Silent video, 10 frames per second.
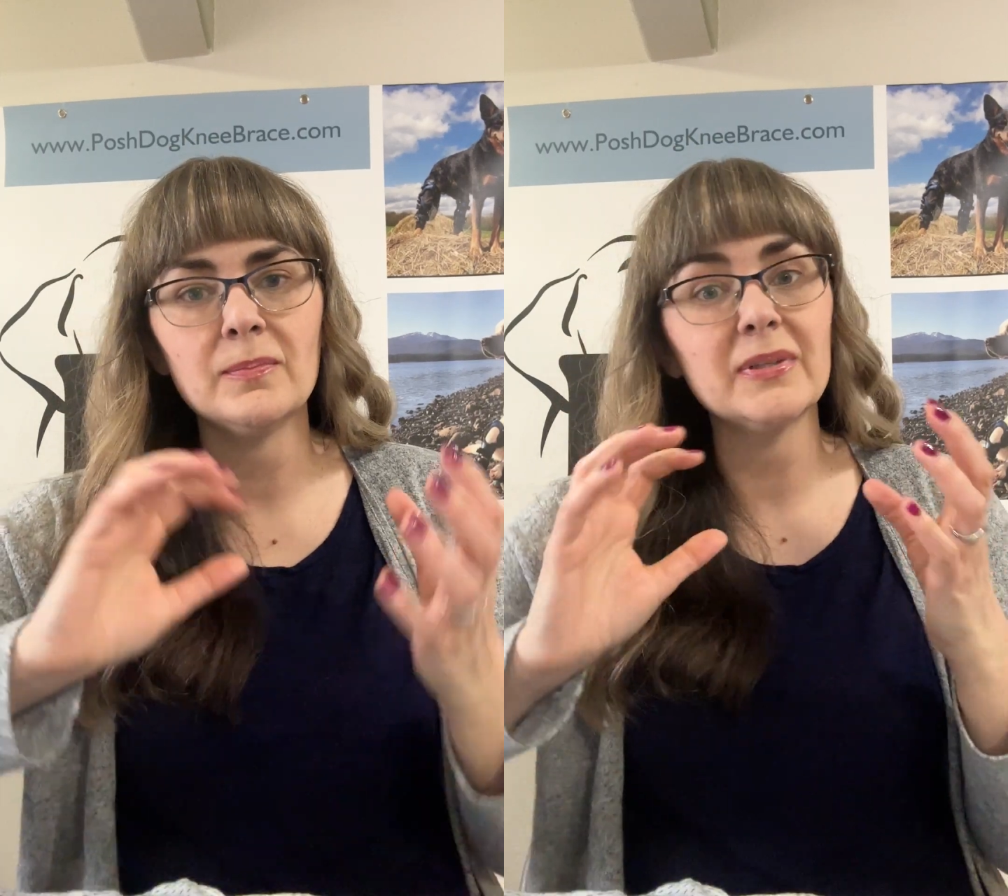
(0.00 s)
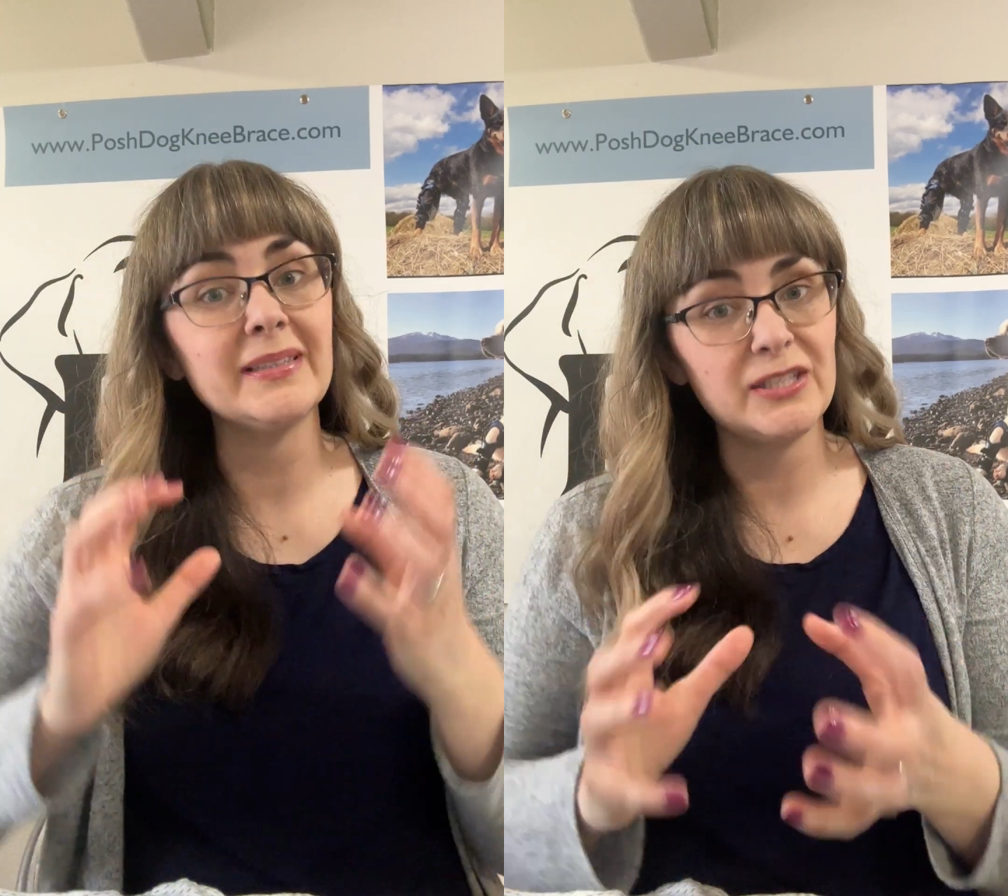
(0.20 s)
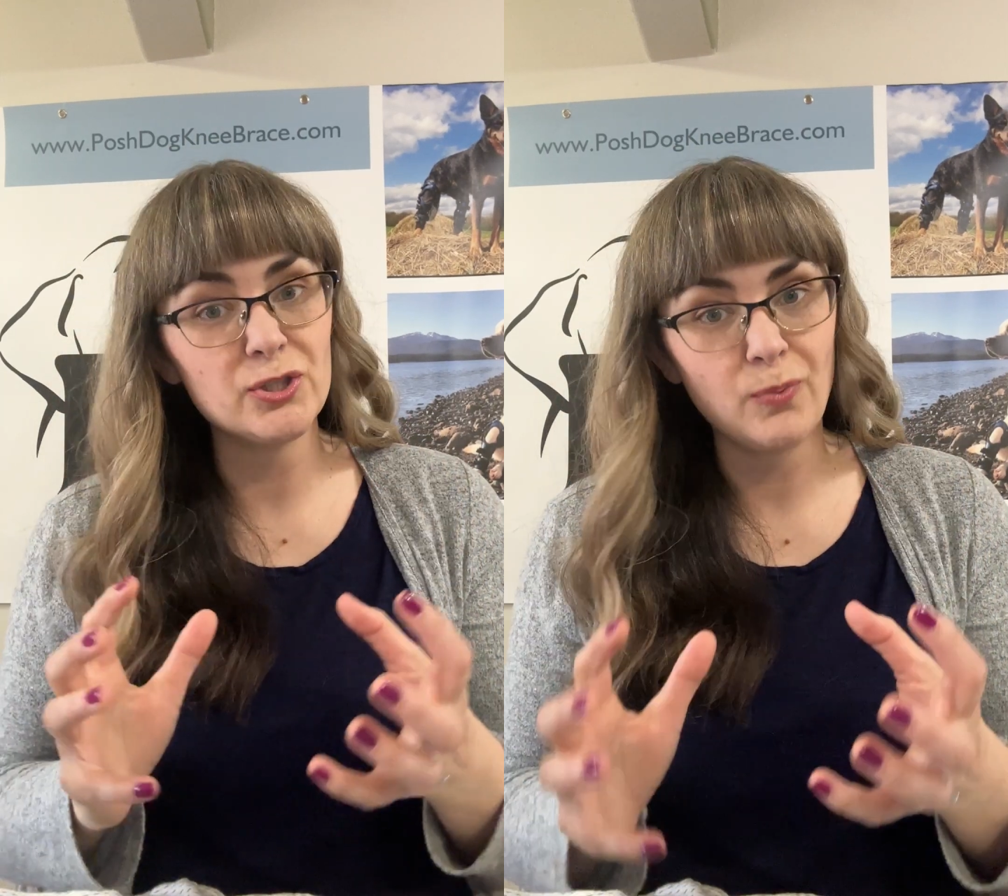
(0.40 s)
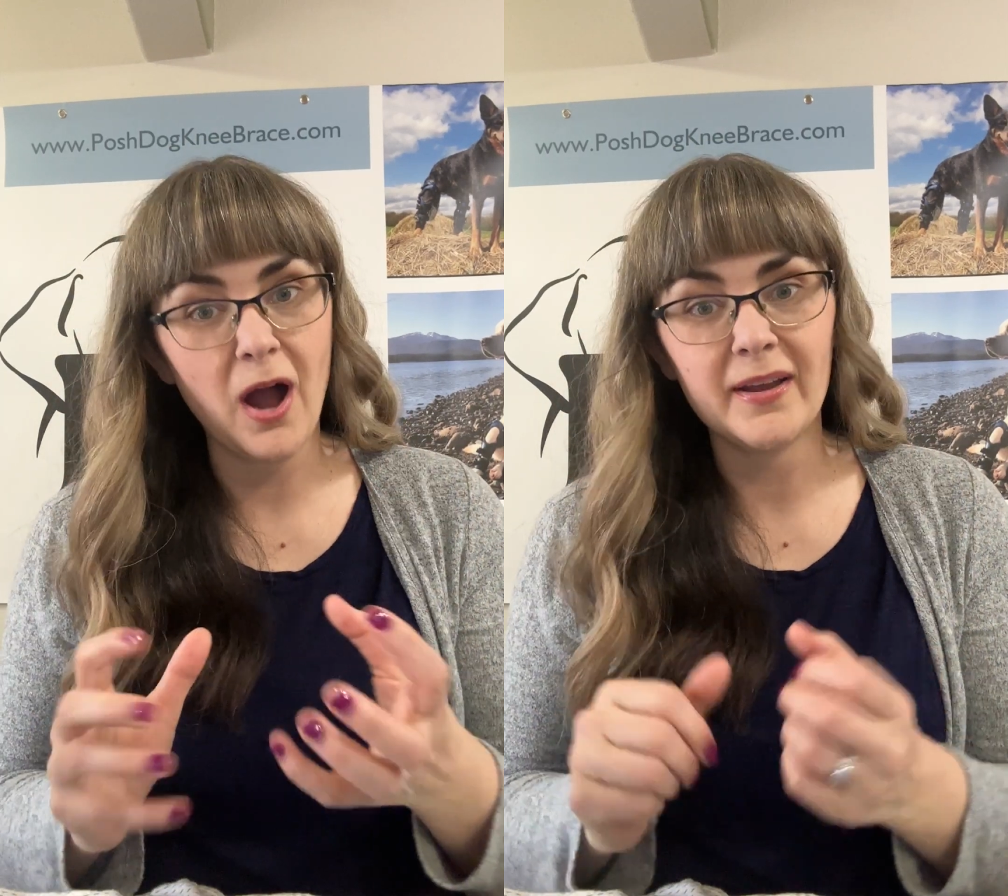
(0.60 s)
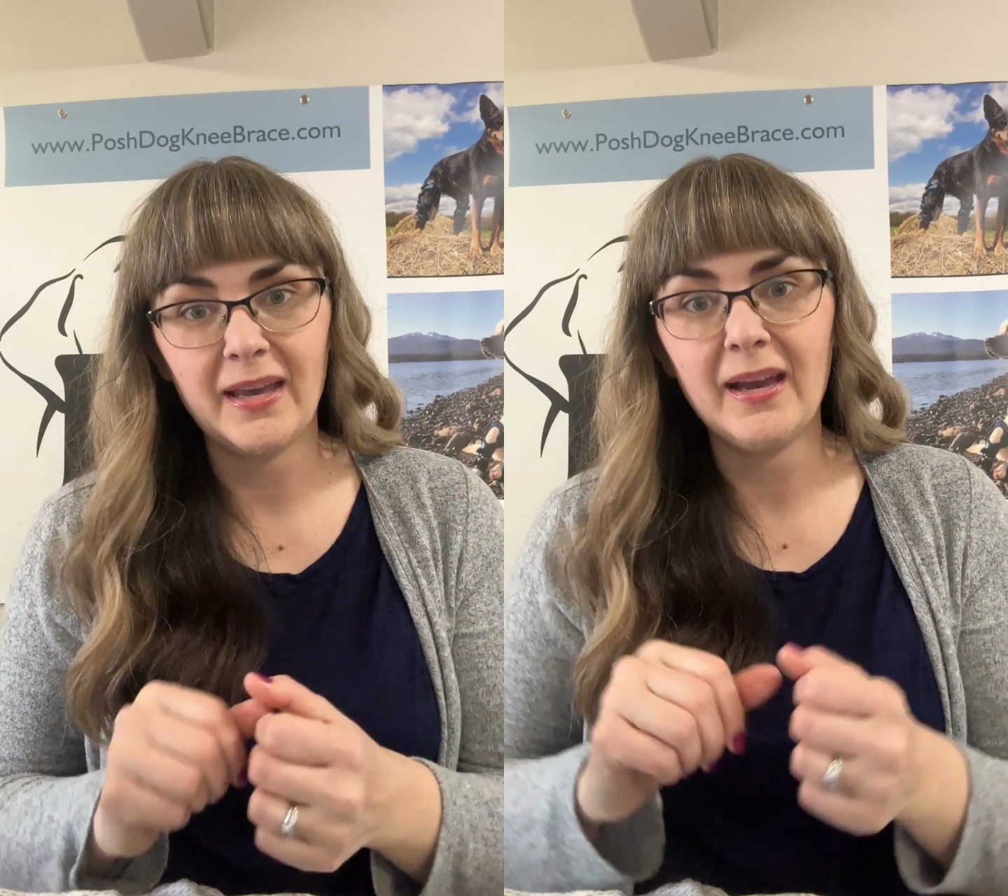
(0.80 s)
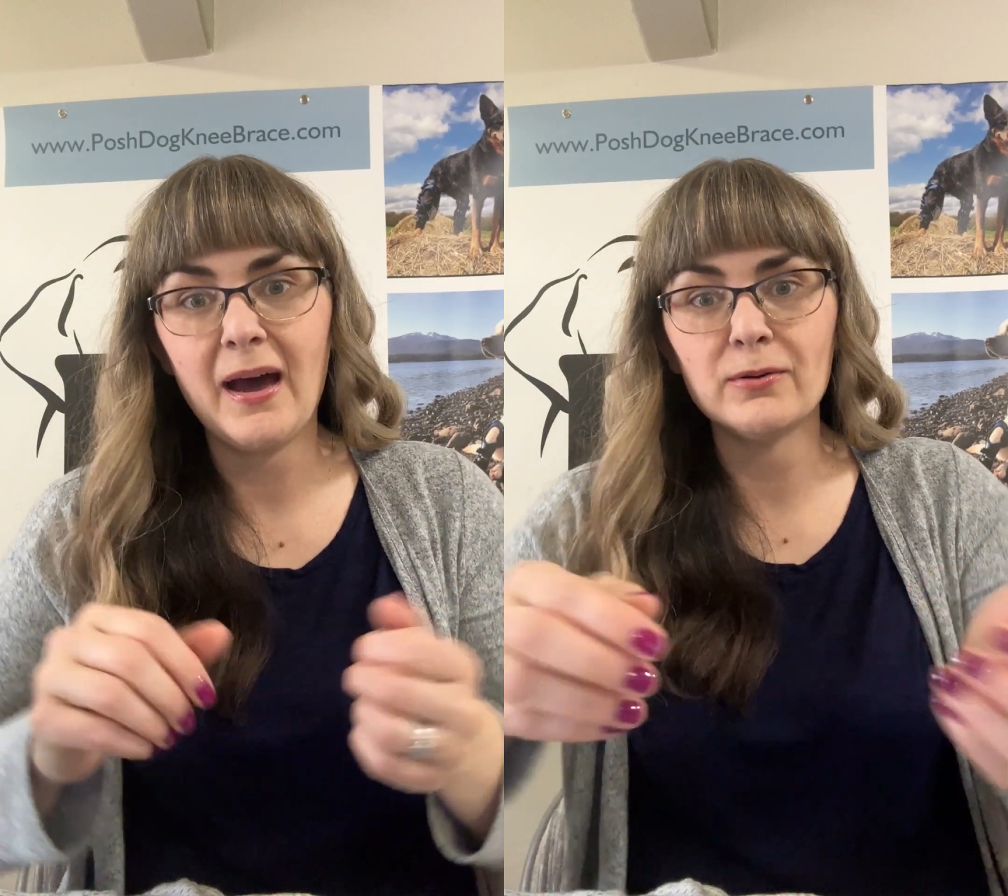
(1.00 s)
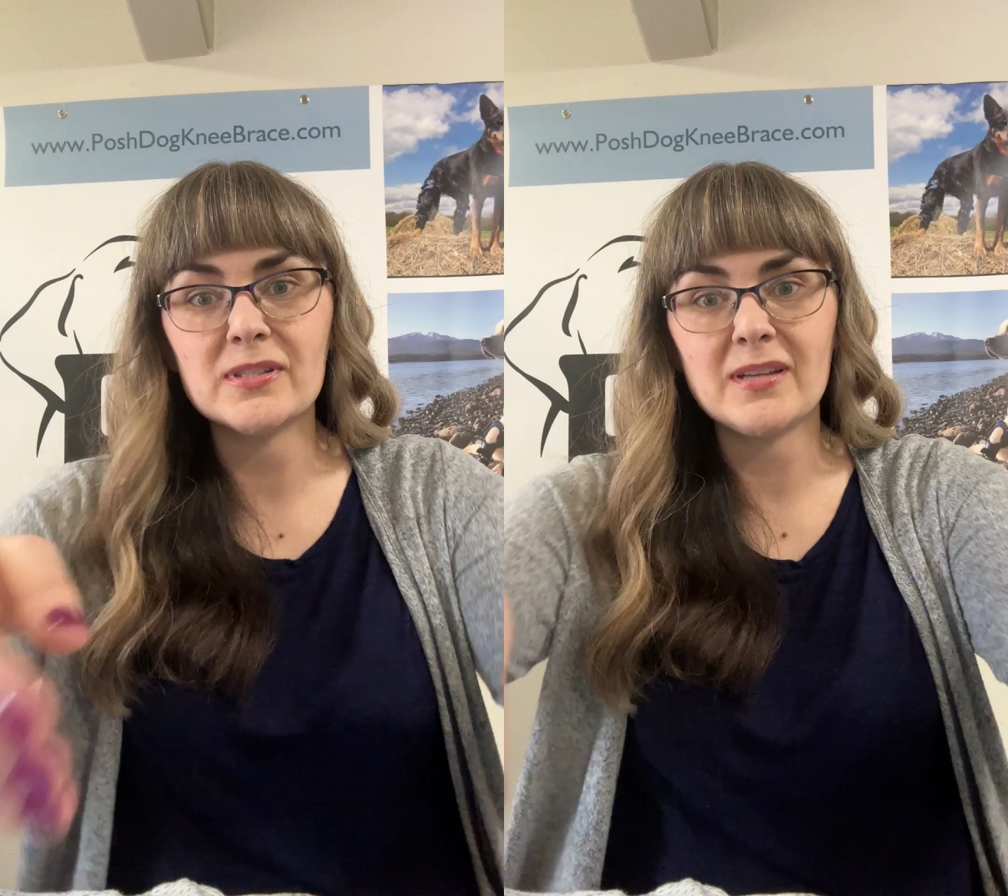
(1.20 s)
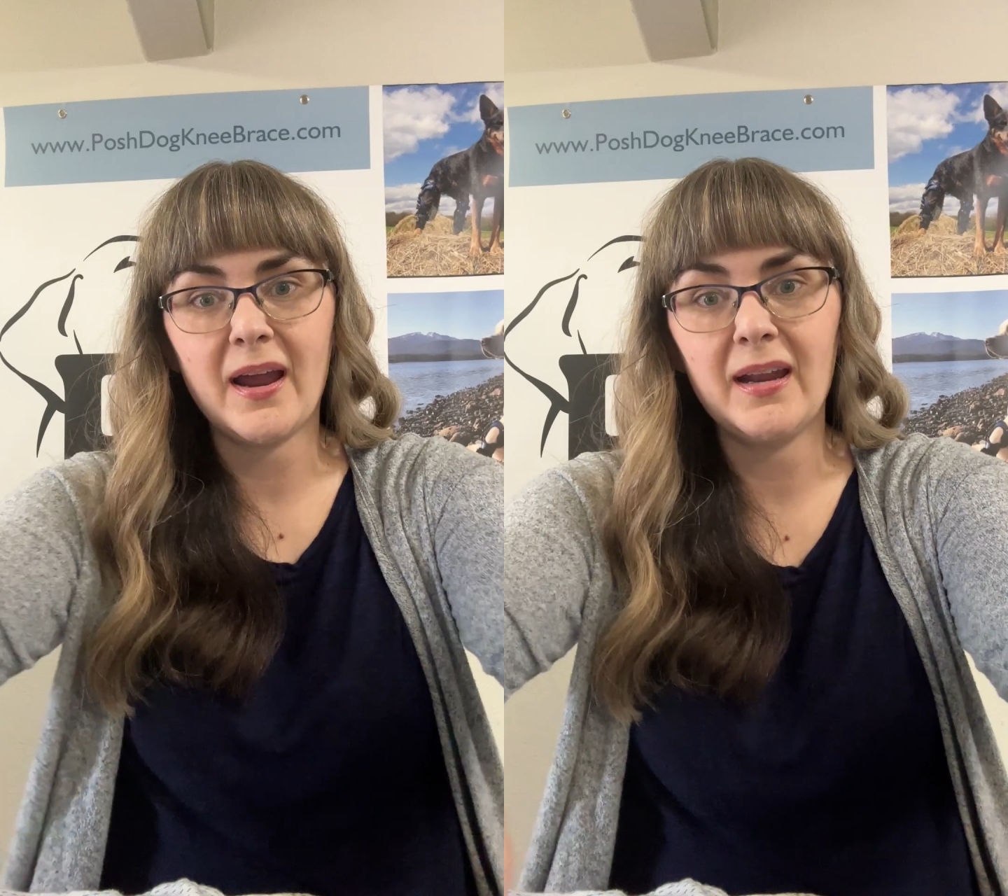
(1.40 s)
leash walking
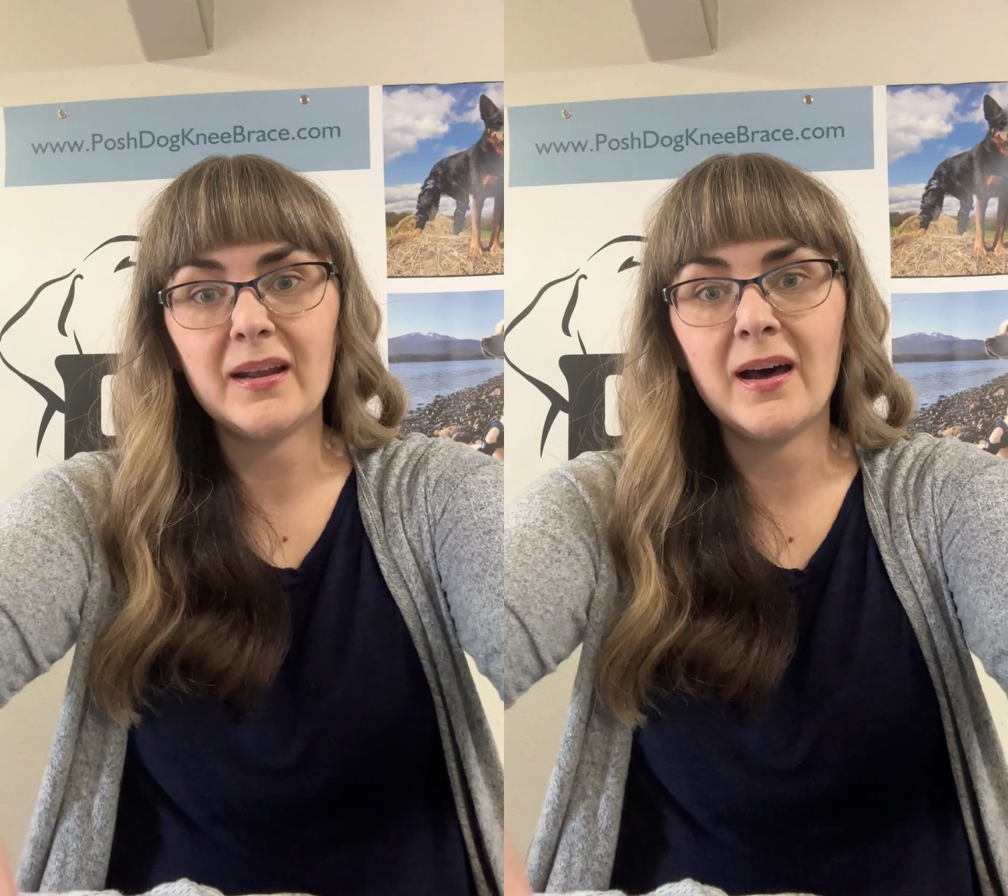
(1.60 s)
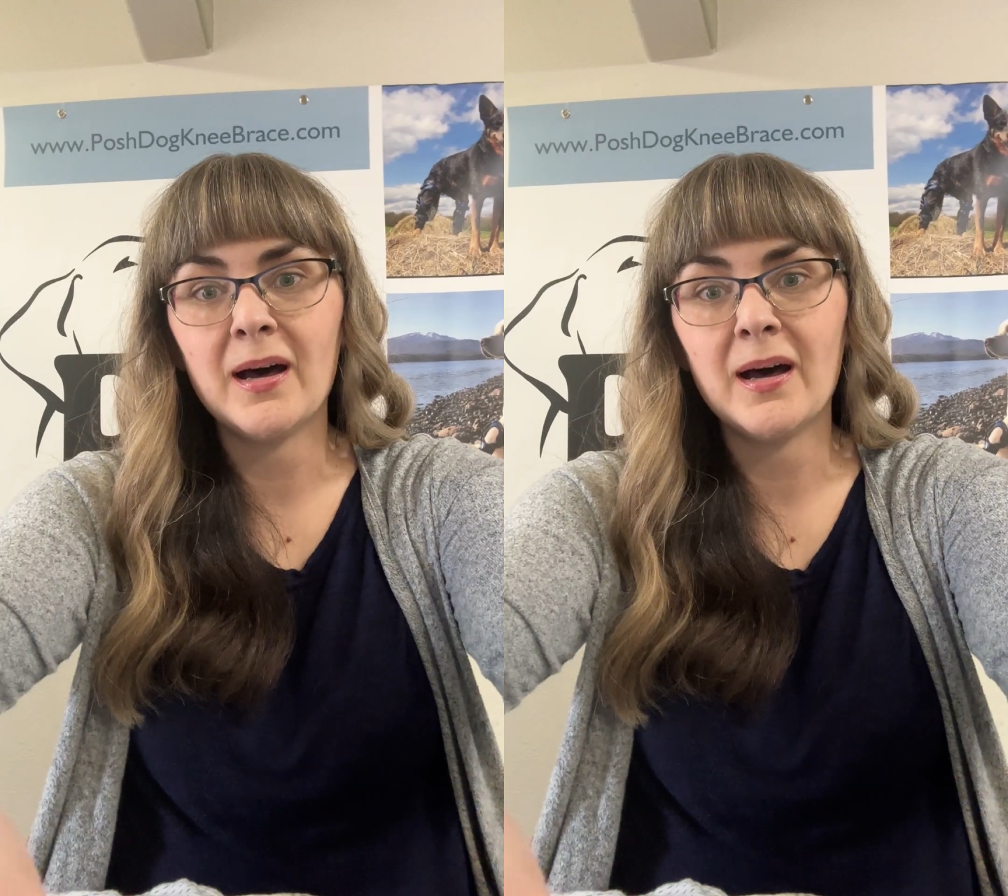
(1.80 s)
outside,